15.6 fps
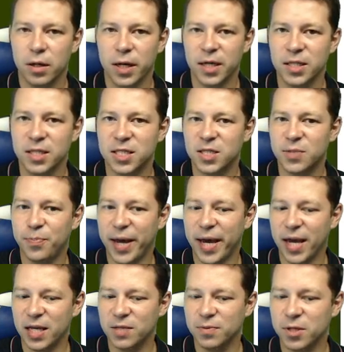in
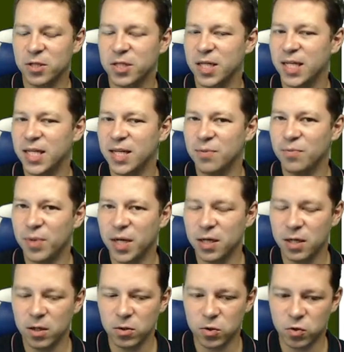spades because he didn't bid
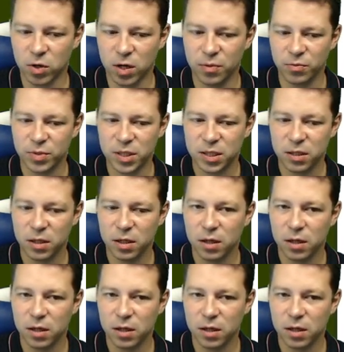no trumps.